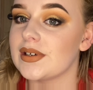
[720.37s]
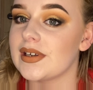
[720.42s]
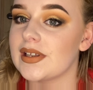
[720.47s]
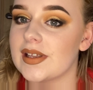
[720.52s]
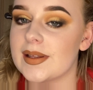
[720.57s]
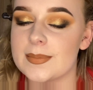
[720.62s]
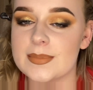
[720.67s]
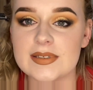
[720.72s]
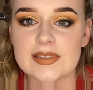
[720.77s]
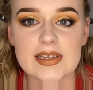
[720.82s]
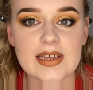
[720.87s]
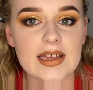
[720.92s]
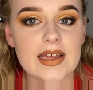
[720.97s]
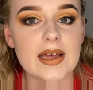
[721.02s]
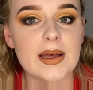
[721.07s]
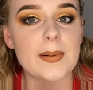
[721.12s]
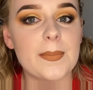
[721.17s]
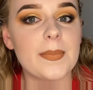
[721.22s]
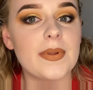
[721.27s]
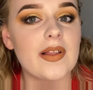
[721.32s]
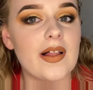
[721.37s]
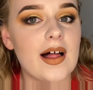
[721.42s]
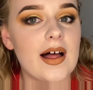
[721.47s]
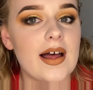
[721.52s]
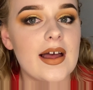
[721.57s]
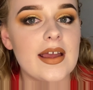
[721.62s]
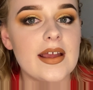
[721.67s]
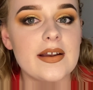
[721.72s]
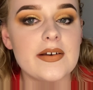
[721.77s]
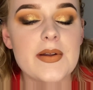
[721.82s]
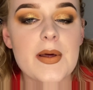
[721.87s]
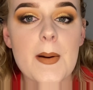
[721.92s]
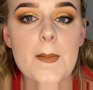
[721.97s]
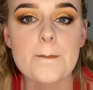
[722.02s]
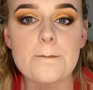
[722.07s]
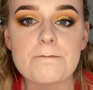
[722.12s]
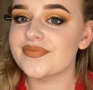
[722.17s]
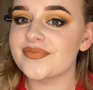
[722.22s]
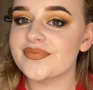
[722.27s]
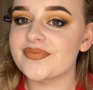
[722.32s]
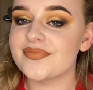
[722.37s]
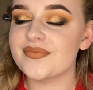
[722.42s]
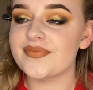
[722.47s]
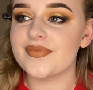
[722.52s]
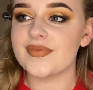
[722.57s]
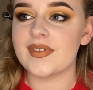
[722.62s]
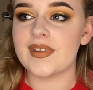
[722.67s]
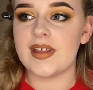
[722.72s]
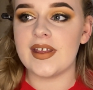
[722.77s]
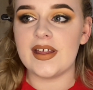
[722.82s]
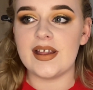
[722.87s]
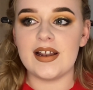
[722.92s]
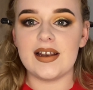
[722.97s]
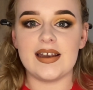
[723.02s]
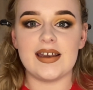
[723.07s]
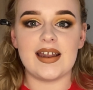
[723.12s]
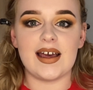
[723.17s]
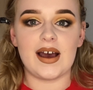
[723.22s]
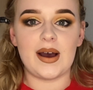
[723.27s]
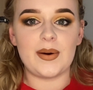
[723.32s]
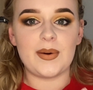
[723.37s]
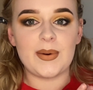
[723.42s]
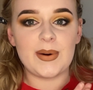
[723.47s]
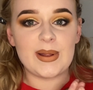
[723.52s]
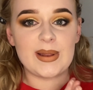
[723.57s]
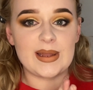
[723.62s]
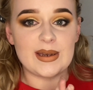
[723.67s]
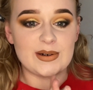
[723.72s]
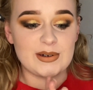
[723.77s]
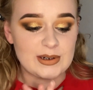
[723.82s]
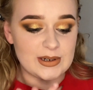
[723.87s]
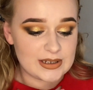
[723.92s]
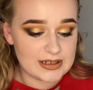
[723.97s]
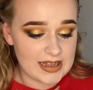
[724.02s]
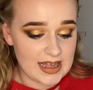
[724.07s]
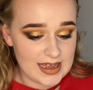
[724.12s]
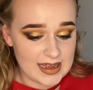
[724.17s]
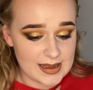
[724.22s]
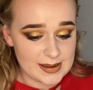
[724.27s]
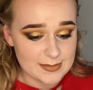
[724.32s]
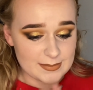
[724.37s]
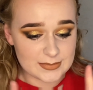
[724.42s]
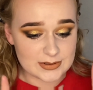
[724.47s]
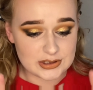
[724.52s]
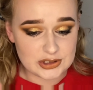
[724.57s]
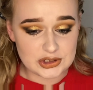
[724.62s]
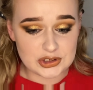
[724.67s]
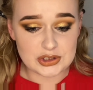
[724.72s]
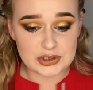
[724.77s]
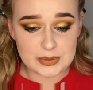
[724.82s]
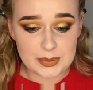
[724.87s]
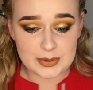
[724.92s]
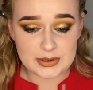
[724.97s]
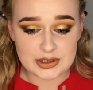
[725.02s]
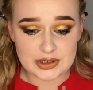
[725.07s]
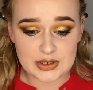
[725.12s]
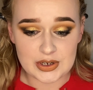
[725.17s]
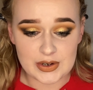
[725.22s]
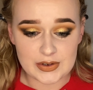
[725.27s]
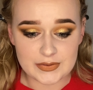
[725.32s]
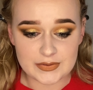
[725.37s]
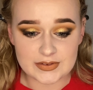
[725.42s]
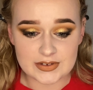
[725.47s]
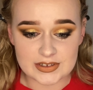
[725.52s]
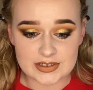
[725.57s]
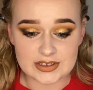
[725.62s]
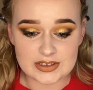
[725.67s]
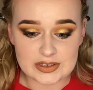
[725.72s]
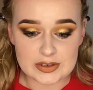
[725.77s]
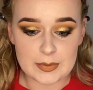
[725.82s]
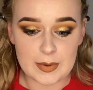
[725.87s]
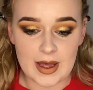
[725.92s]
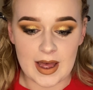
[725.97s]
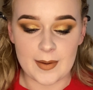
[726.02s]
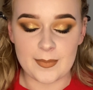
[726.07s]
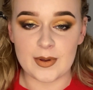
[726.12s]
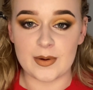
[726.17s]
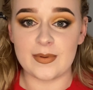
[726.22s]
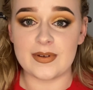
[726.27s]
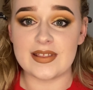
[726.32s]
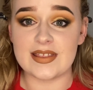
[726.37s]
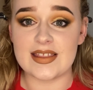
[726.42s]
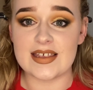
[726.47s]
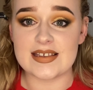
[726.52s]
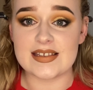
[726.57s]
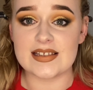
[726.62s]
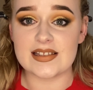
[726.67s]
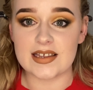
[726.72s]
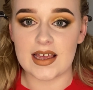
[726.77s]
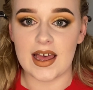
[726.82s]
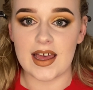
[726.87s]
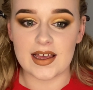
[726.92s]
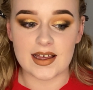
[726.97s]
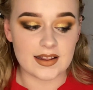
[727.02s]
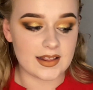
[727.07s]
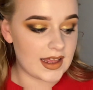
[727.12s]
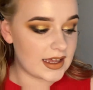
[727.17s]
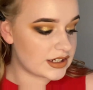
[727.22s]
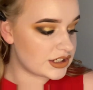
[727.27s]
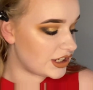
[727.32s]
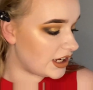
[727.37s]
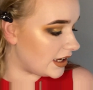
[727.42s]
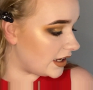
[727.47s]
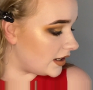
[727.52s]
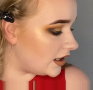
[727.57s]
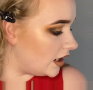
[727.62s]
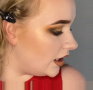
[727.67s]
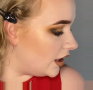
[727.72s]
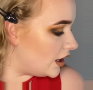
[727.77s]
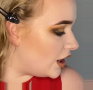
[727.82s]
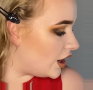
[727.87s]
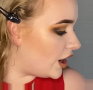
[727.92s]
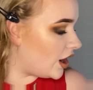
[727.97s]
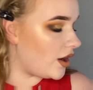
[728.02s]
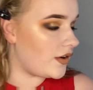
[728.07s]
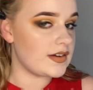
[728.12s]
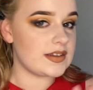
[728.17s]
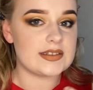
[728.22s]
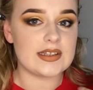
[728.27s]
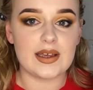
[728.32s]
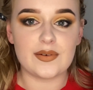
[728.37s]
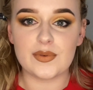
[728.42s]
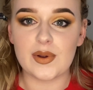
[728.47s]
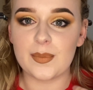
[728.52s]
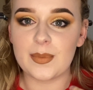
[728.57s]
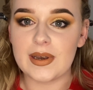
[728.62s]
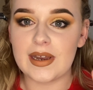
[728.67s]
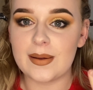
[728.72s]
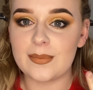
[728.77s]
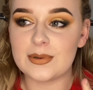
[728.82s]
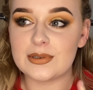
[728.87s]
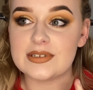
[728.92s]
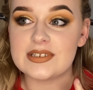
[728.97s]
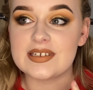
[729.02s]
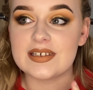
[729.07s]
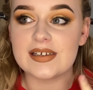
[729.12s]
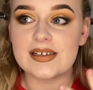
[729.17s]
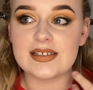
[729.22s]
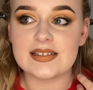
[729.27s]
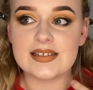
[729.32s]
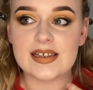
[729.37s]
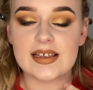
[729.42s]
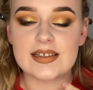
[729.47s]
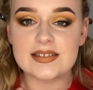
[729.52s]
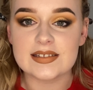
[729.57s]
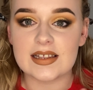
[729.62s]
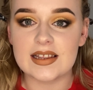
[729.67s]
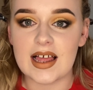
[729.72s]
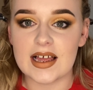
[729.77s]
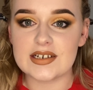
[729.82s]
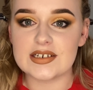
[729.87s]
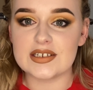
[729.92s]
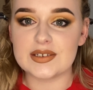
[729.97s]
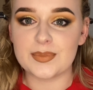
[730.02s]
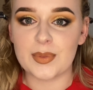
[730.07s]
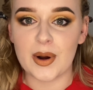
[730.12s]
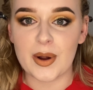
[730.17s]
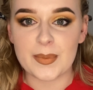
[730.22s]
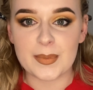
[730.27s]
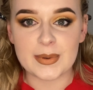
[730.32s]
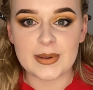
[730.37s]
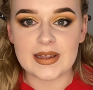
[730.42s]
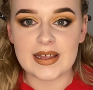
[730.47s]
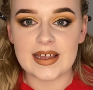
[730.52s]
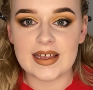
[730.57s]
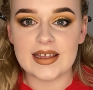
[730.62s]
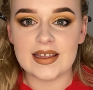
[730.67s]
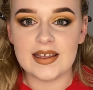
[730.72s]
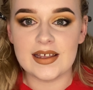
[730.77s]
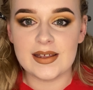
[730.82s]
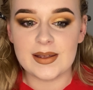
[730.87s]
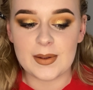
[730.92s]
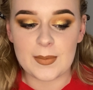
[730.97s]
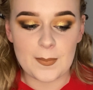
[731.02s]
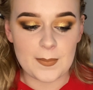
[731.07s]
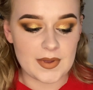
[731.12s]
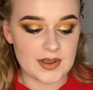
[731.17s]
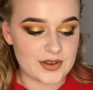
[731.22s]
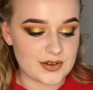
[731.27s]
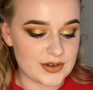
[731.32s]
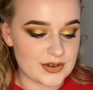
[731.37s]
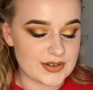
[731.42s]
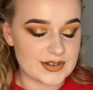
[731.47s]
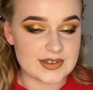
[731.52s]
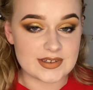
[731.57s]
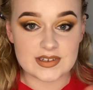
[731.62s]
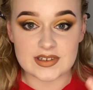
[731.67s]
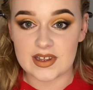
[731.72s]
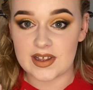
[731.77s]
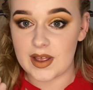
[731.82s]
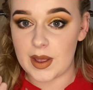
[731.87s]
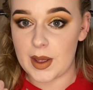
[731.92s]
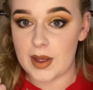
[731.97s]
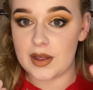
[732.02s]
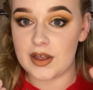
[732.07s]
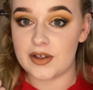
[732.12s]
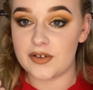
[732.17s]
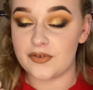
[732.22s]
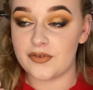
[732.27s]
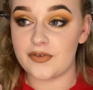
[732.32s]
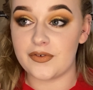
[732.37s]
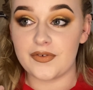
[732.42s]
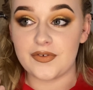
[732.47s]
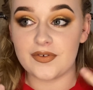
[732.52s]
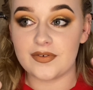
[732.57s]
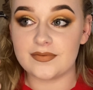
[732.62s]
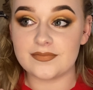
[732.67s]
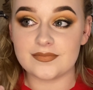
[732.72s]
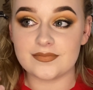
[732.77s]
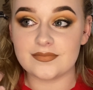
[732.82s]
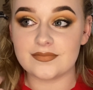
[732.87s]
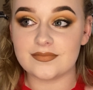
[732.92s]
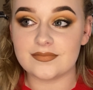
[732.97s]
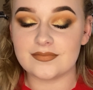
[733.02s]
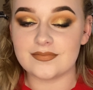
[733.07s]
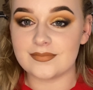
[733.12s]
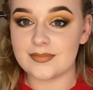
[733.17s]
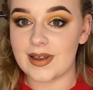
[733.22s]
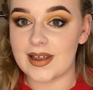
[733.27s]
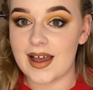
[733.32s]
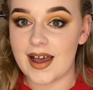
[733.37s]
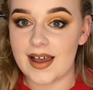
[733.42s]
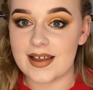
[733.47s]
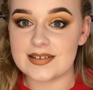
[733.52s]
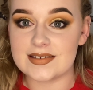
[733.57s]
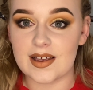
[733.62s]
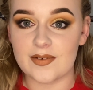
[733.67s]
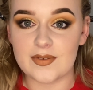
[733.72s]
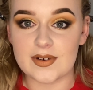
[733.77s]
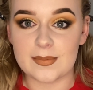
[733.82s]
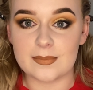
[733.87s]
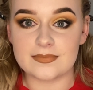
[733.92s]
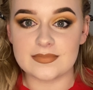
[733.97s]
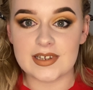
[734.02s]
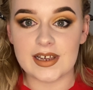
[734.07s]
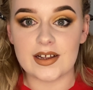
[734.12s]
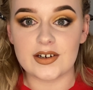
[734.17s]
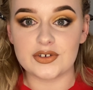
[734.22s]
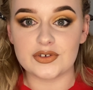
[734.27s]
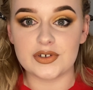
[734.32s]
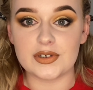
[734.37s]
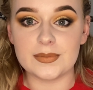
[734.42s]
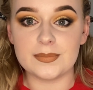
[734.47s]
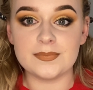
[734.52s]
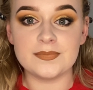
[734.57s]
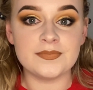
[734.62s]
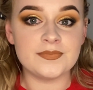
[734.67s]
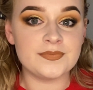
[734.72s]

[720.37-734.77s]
lipstick applied. Now all in all, I am super chuffed and super happy with this entire collection. Obviously I've not been able to test the lashes properly because of my eyes having a tantrum,